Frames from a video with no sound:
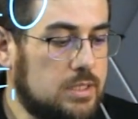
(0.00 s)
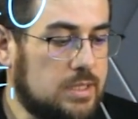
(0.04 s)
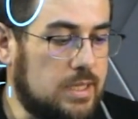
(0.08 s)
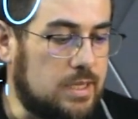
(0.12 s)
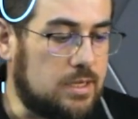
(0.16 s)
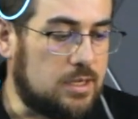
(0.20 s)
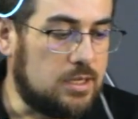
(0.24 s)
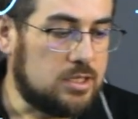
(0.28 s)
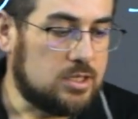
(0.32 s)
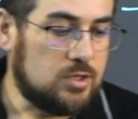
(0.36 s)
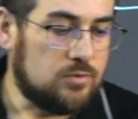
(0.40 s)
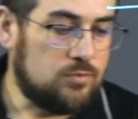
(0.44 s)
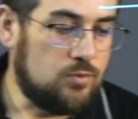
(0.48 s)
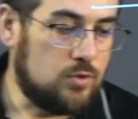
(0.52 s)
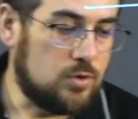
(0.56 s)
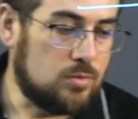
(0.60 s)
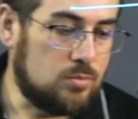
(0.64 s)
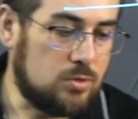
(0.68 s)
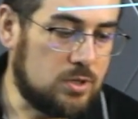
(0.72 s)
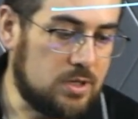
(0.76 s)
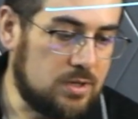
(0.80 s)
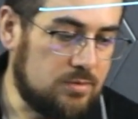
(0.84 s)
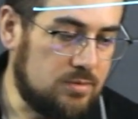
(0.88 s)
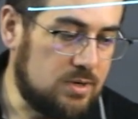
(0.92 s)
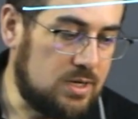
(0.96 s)
This
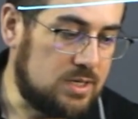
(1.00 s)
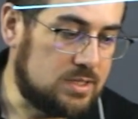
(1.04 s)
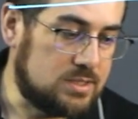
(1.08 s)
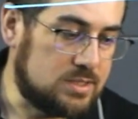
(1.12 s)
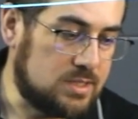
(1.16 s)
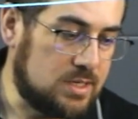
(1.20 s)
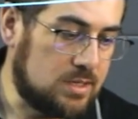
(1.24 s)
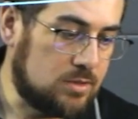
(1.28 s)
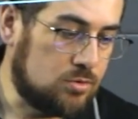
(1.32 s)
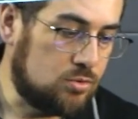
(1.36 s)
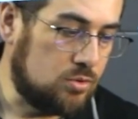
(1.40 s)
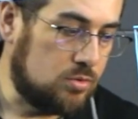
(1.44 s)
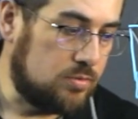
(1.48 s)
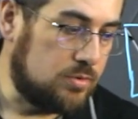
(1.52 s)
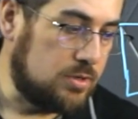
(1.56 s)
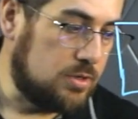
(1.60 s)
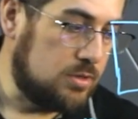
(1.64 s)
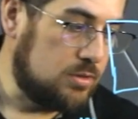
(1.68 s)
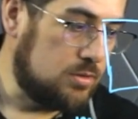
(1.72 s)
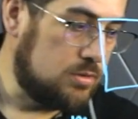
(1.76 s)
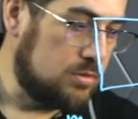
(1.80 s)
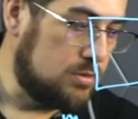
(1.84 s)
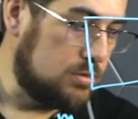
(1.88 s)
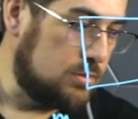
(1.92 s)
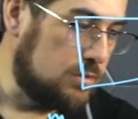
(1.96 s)
formula is ready to
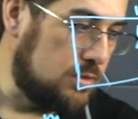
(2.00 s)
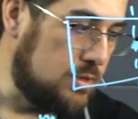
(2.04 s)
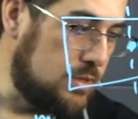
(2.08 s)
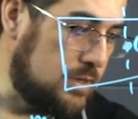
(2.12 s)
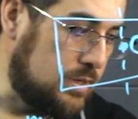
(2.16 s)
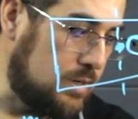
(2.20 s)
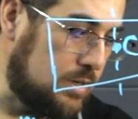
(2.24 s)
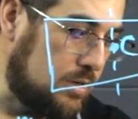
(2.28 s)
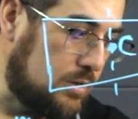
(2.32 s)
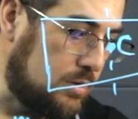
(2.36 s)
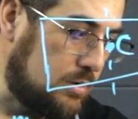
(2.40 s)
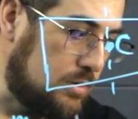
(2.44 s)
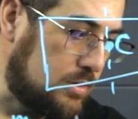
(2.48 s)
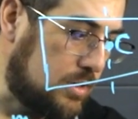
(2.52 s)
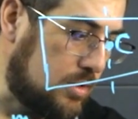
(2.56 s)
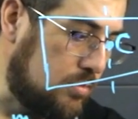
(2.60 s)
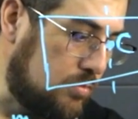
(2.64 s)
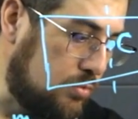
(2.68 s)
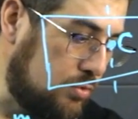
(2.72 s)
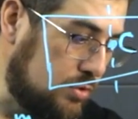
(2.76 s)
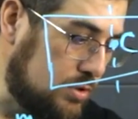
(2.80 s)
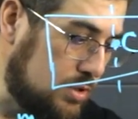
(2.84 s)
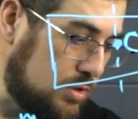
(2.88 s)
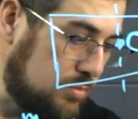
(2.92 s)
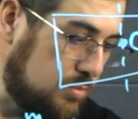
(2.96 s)
go, so you can
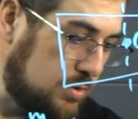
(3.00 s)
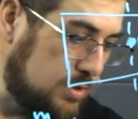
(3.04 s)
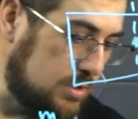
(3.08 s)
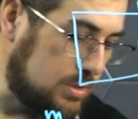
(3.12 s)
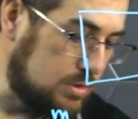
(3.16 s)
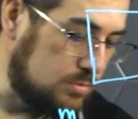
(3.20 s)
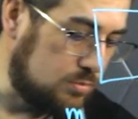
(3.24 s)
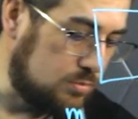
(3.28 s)
work with it.